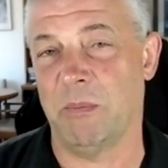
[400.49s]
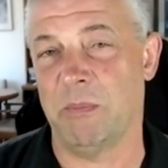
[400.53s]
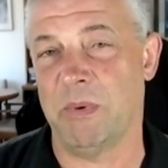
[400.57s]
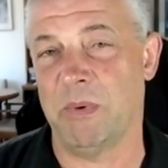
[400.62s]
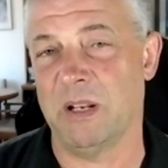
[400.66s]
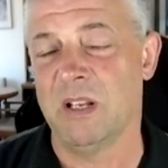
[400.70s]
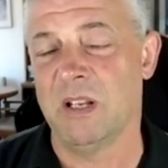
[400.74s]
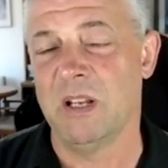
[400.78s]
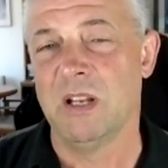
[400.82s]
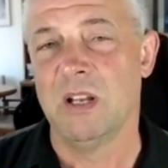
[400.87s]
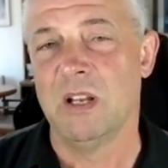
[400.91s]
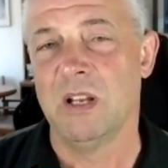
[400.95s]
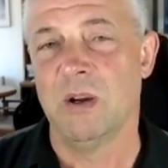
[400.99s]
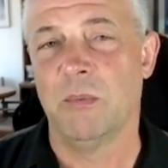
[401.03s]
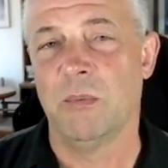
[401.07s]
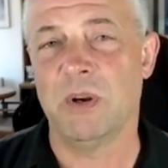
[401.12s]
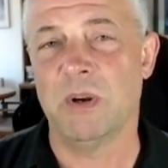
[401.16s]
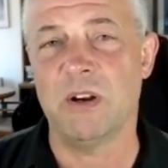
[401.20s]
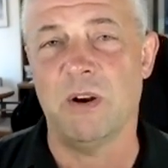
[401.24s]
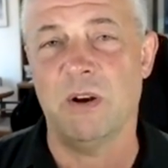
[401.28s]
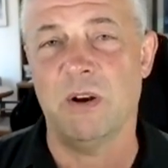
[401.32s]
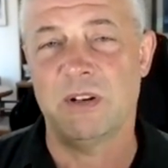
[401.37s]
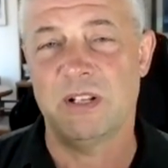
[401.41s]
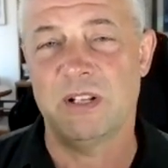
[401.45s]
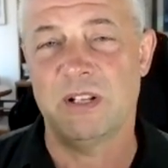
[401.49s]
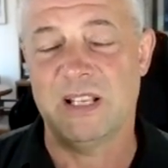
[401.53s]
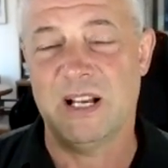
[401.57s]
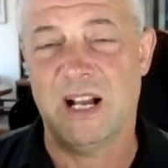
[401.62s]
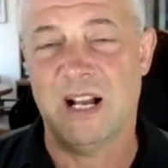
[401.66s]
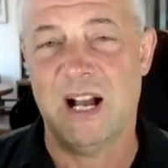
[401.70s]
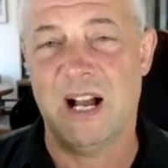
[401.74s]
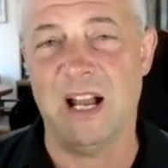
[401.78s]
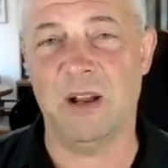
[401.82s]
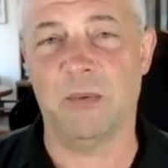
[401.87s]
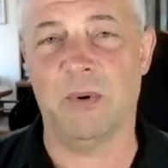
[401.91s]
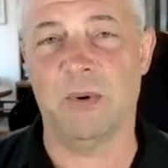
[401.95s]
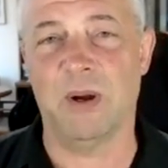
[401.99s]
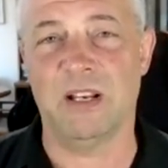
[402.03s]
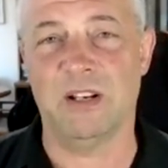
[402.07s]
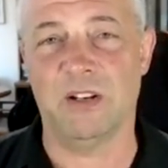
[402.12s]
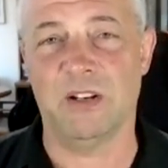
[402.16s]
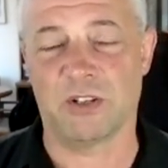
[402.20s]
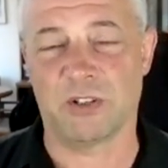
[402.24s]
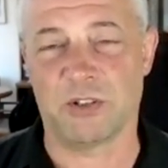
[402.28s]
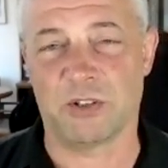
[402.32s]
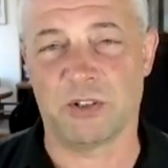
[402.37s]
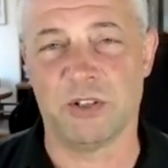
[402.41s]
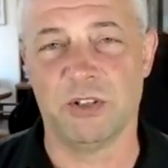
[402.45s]
But when you're out on the highway and you're
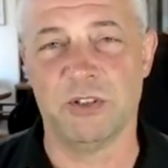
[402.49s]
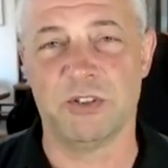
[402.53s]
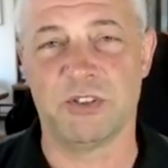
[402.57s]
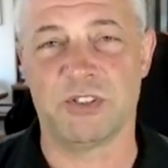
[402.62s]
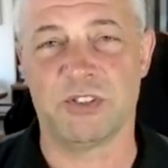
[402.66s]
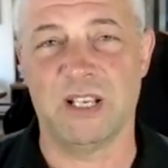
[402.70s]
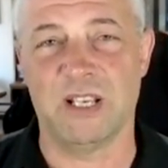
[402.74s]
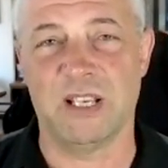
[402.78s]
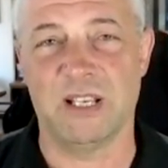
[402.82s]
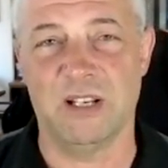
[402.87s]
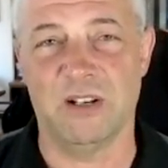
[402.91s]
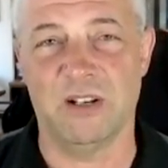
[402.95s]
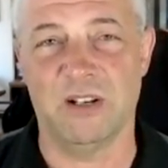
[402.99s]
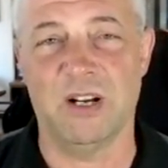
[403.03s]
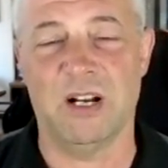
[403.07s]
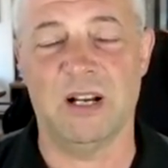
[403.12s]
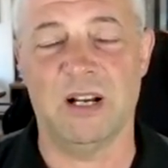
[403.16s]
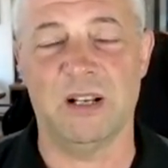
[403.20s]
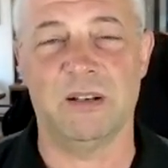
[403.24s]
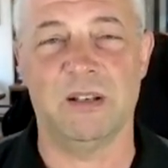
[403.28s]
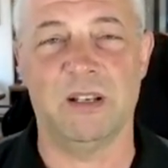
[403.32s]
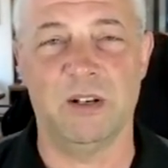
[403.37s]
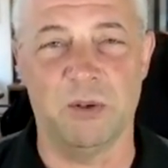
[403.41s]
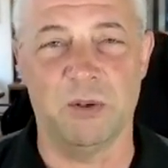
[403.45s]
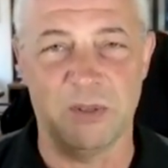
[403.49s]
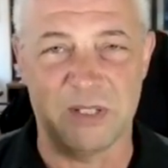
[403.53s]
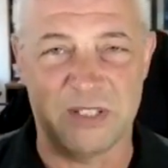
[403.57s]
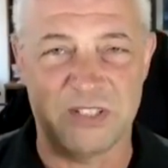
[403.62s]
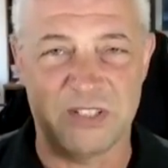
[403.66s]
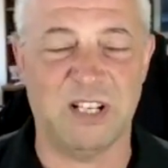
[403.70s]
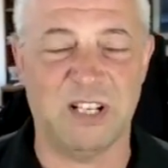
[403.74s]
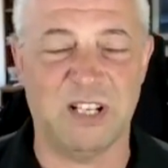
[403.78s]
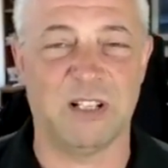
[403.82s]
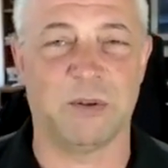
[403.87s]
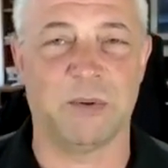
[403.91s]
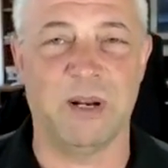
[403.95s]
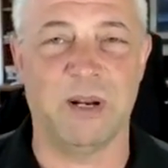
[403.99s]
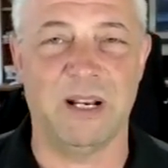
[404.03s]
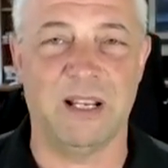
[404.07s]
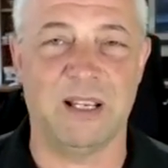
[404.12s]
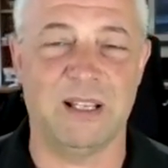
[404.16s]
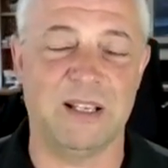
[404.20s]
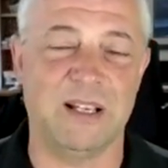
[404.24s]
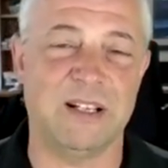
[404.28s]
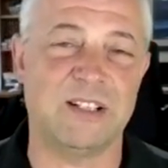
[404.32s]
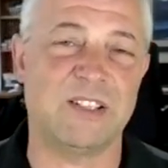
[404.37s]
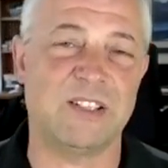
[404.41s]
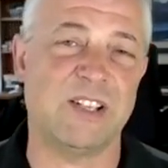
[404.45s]
cruising and you're not,
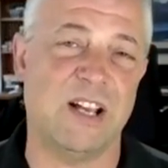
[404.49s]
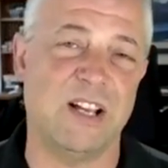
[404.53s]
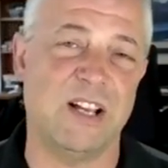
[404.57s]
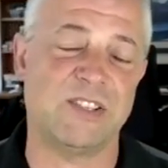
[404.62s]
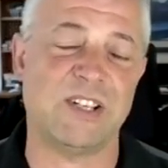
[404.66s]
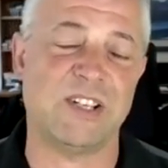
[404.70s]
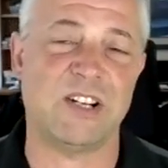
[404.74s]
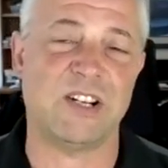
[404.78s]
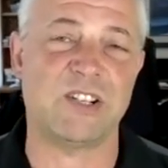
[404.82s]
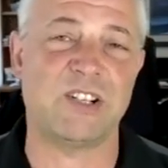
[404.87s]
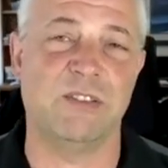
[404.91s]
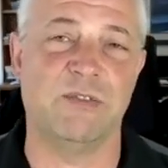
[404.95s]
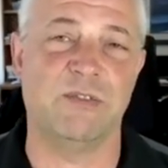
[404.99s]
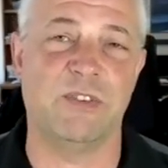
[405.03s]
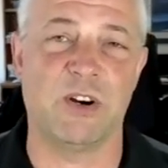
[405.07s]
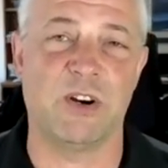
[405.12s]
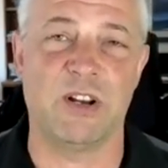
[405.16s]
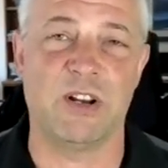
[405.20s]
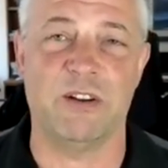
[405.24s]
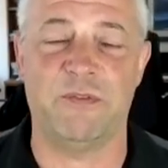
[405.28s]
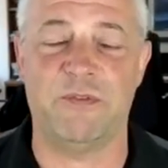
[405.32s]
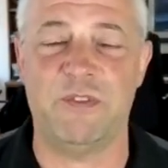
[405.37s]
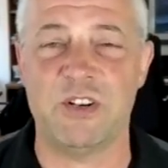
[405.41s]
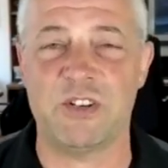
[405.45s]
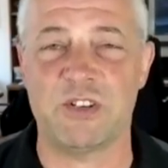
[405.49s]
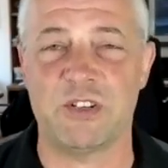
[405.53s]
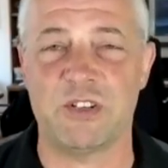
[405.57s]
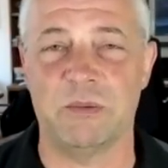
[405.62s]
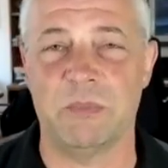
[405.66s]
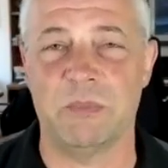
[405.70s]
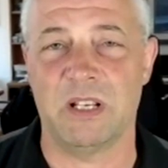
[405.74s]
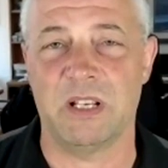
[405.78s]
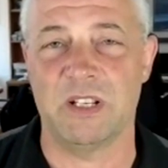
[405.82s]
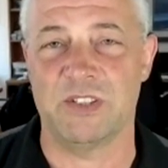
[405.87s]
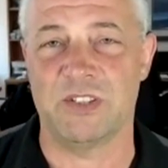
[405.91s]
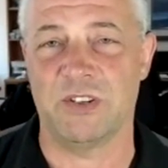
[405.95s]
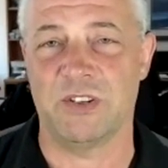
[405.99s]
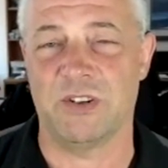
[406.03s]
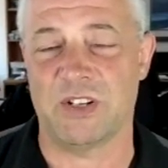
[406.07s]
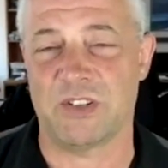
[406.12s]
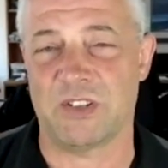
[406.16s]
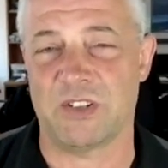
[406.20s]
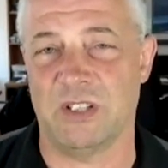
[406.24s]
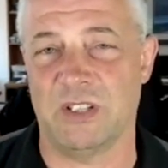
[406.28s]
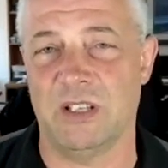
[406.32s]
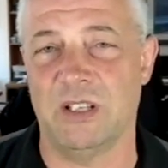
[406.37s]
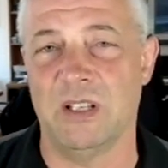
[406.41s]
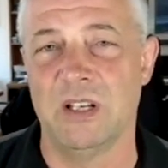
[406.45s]
accelerating, it's actually very efficient because you're
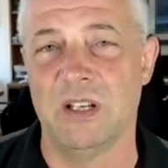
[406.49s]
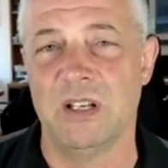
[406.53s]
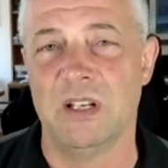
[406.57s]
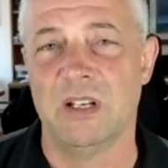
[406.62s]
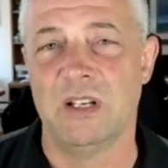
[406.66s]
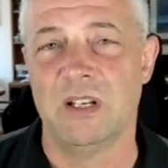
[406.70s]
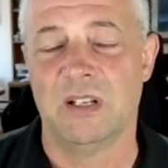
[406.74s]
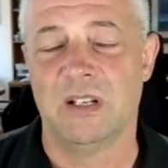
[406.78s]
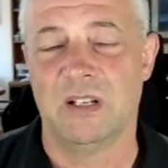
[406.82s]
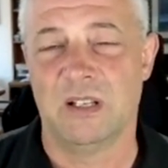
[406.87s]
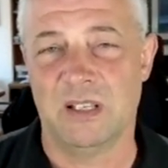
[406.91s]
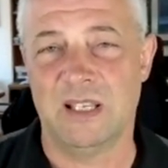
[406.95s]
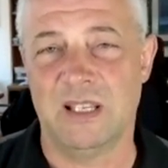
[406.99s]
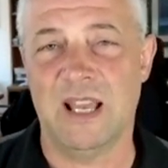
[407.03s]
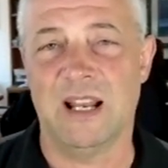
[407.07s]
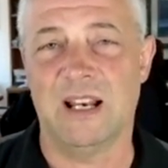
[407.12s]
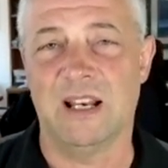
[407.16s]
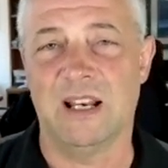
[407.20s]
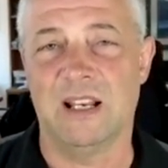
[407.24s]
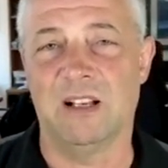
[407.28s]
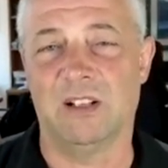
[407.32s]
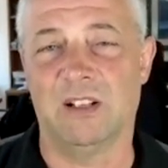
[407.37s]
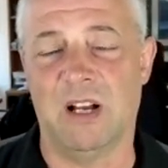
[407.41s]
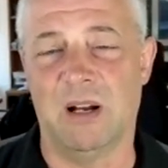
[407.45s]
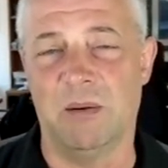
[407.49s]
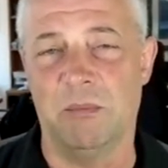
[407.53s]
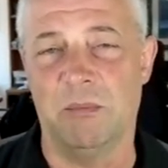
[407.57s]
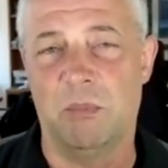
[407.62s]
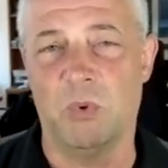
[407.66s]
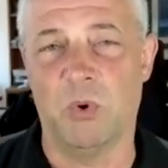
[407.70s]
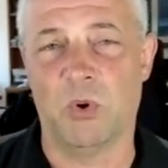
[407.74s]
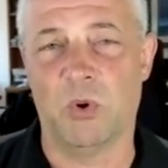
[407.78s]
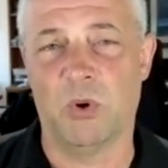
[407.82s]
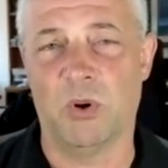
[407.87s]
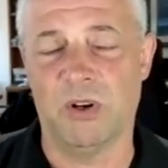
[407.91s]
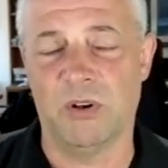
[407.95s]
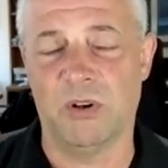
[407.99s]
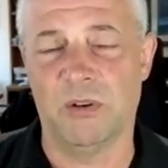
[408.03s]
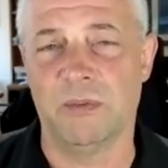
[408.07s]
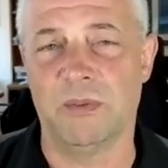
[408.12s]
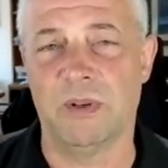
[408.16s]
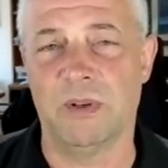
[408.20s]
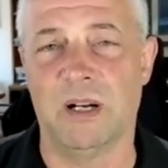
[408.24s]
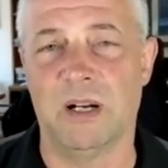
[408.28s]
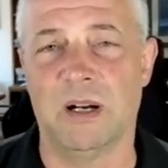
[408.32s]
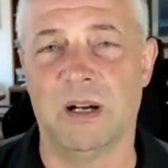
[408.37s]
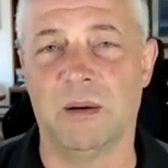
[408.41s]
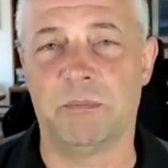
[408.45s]
actually getting a lot more
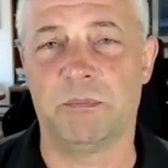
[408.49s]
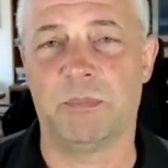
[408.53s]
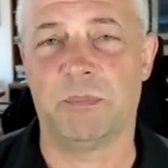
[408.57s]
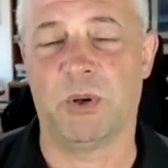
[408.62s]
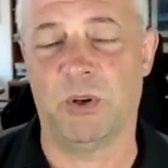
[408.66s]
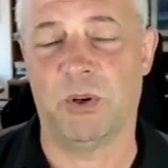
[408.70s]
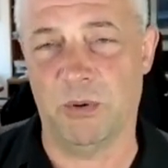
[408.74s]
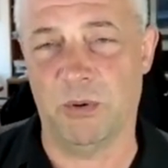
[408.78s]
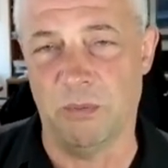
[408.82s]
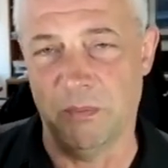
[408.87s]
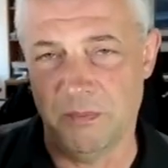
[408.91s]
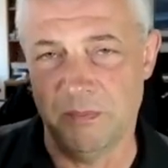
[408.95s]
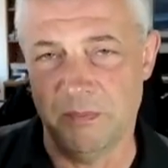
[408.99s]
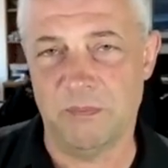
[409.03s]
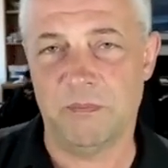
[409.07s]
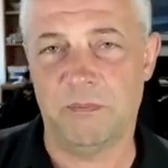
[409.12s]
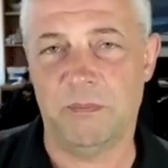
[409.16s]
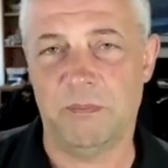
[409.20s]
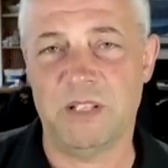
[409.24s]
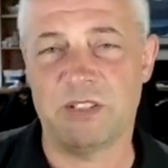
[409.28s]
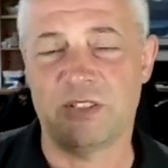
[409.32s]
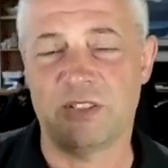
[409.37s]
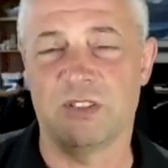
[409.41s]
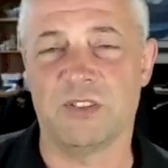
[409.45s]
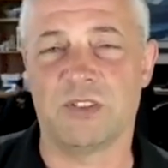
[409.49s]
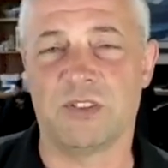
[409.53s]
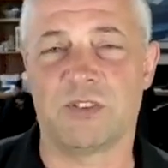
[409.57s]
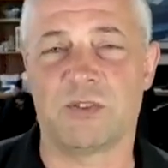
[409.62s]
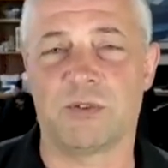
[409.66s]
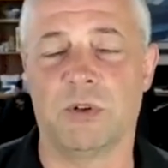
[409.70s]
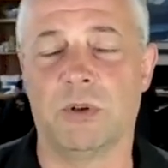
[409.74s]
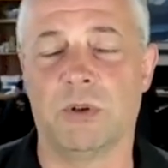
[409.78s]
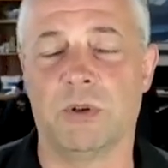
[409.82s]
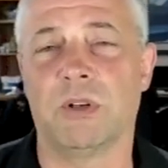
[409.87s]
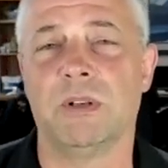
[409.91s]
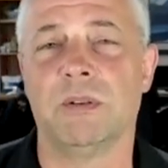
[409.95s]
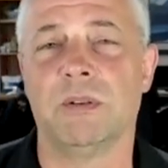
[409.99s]
per piston stroke.